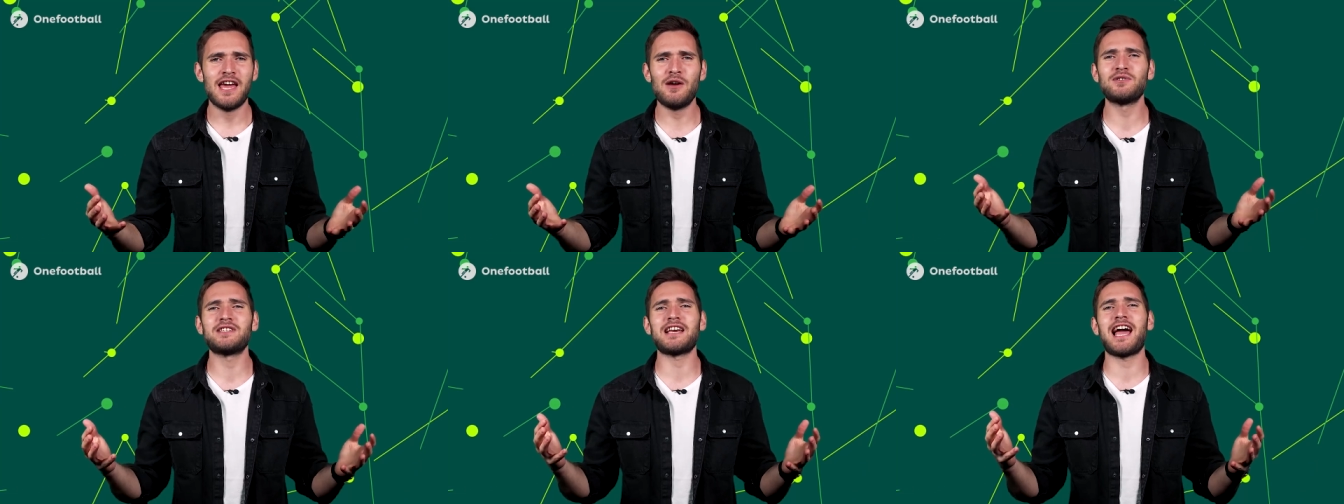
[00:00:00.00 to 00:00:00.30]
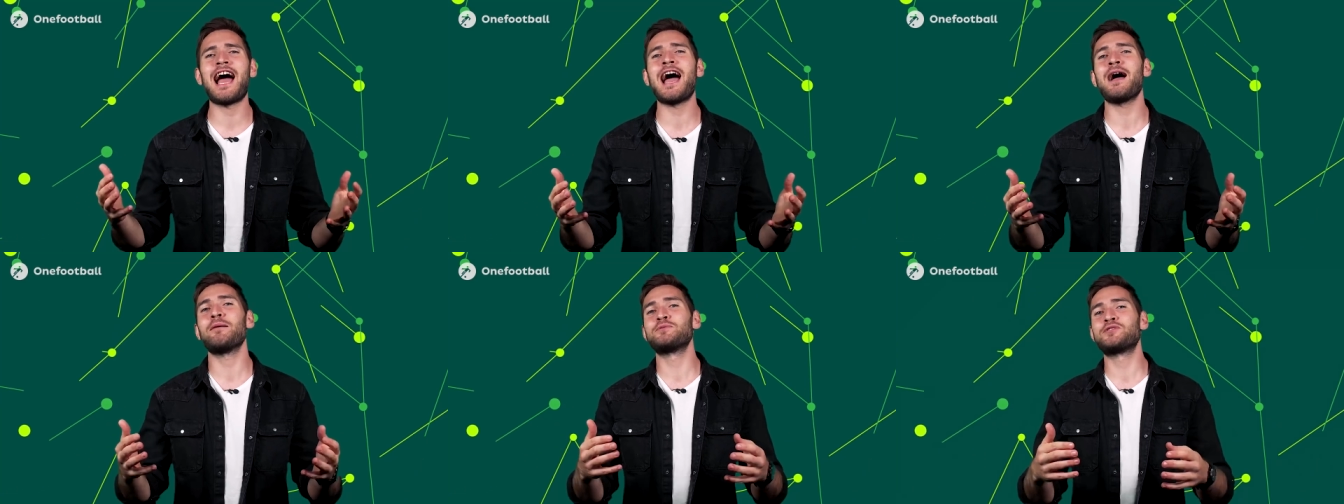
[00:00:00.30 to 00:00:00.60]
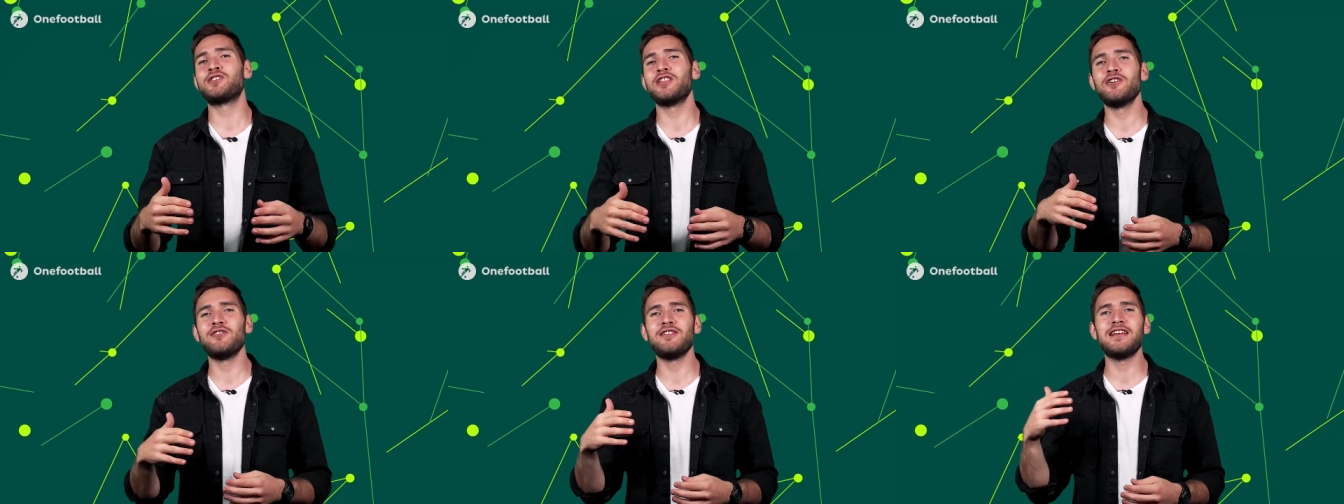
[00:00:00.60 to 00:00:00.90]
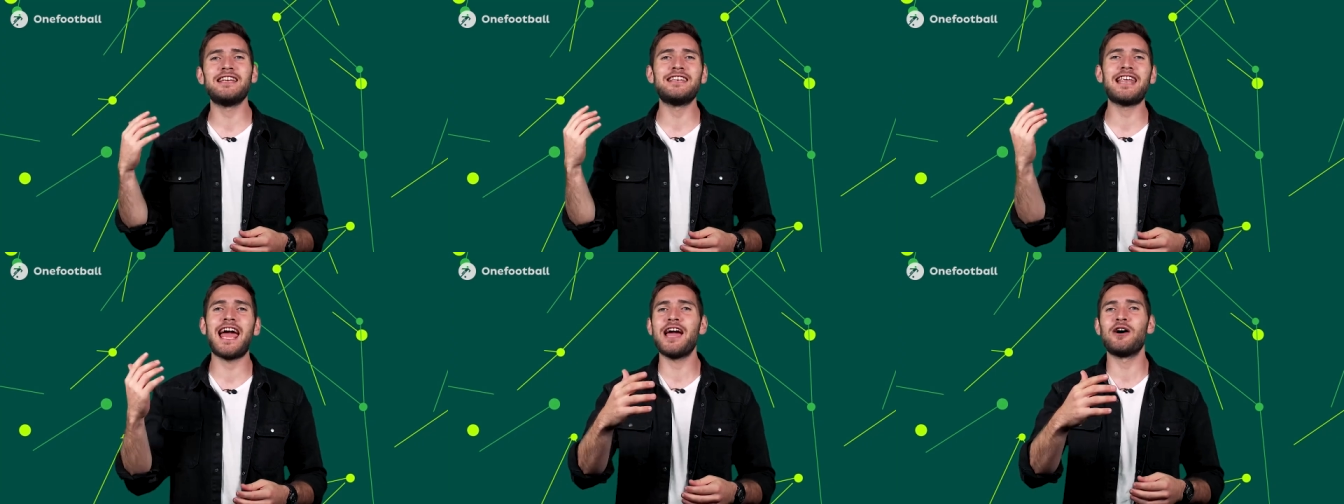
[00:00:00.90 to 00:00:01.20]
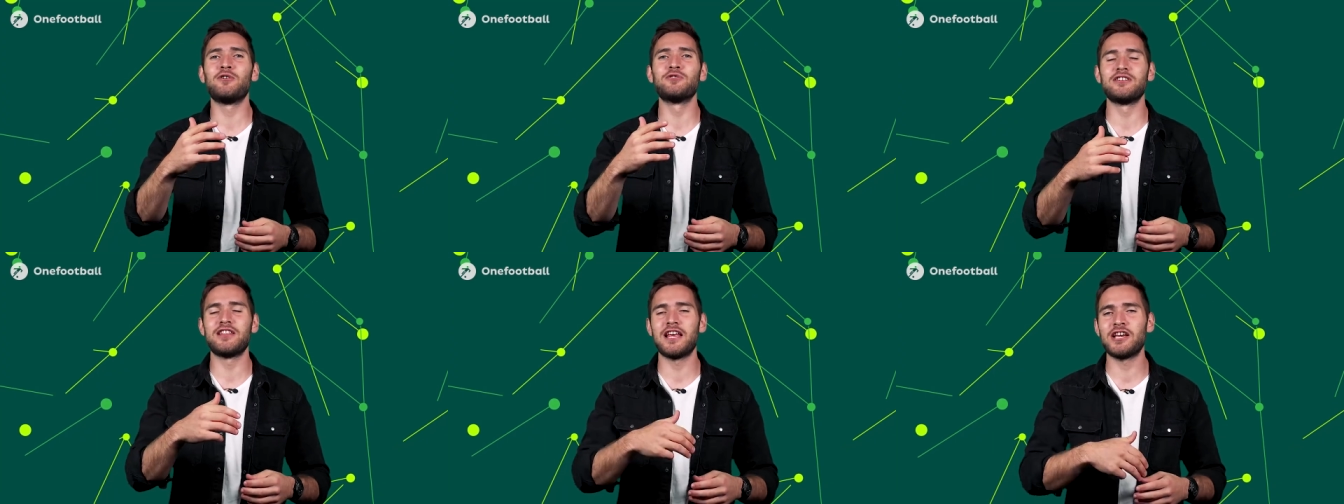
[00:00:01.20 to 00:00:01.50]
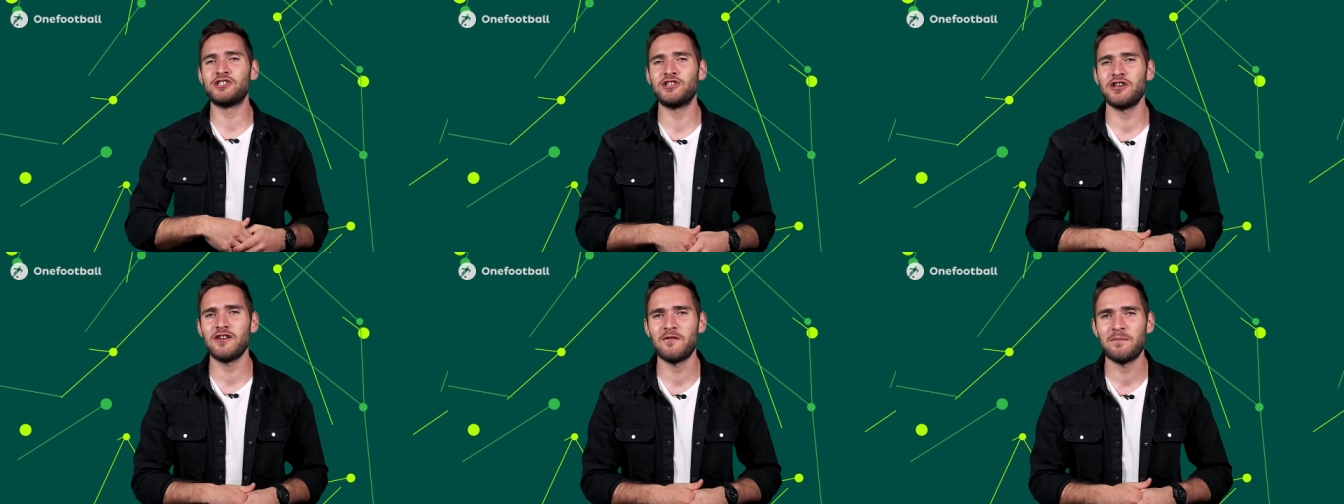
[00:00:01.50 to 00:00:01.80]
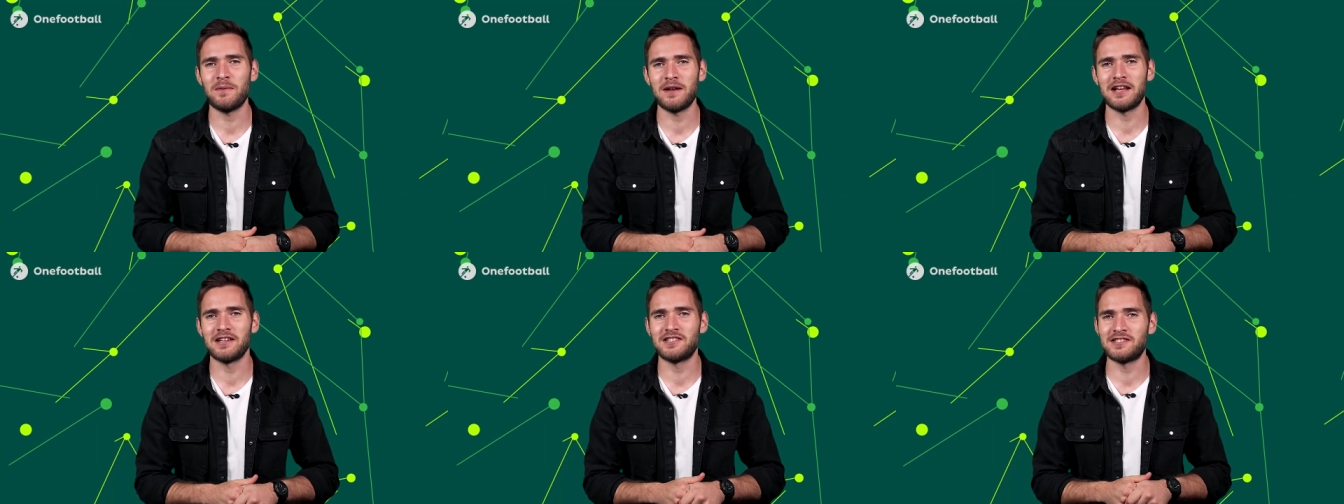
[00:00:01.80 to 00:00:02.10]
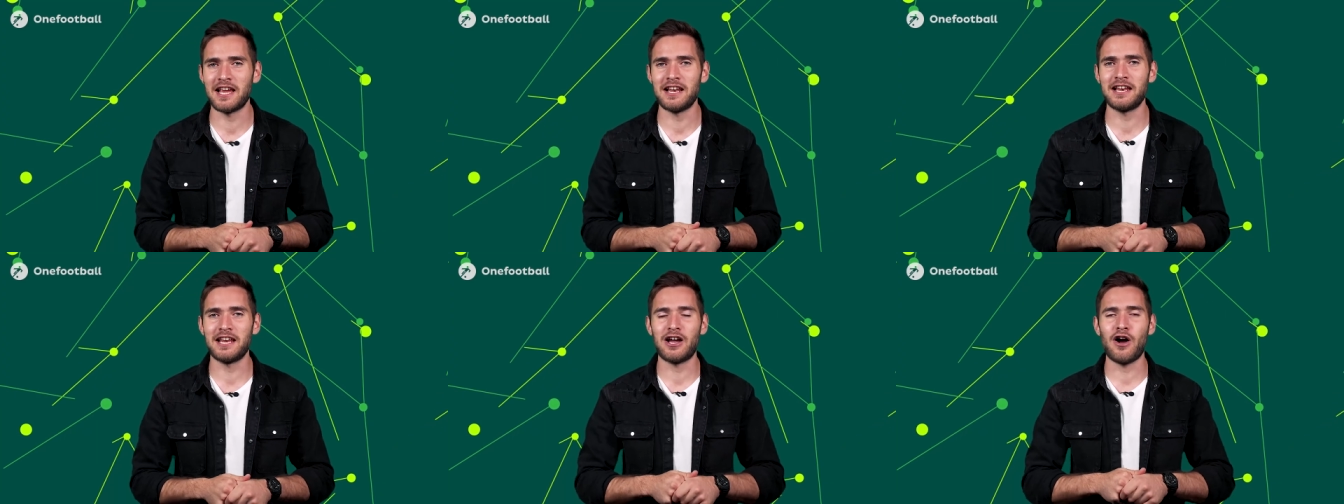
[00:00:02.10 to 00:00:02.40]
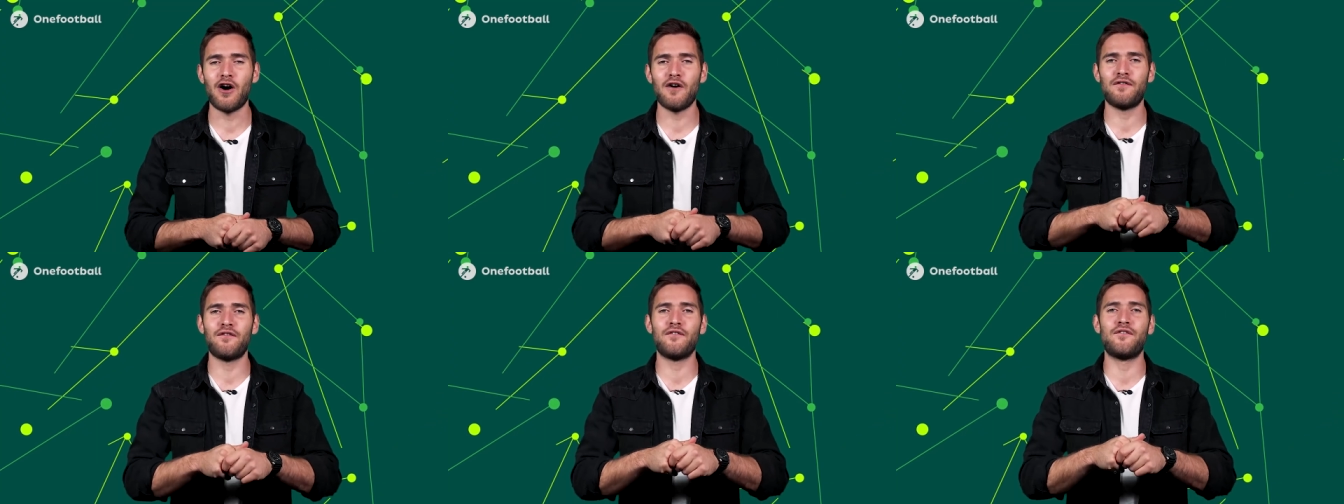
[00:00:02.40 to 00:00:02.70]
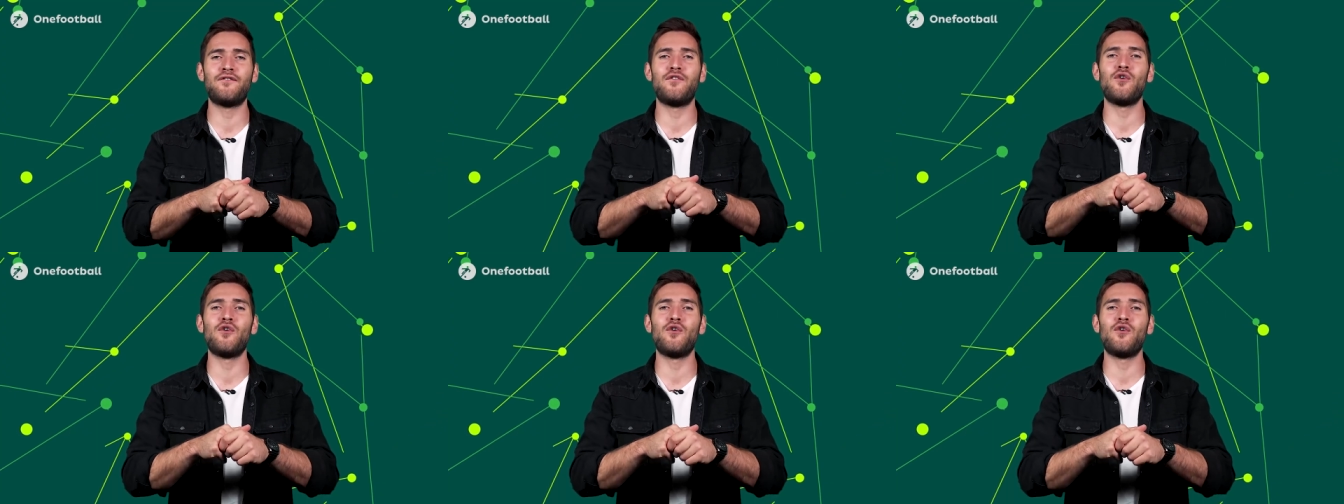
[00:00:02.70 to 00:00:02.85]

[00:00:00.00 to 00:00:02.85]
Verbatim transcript: He was absolutely nailed and there should have been a sending off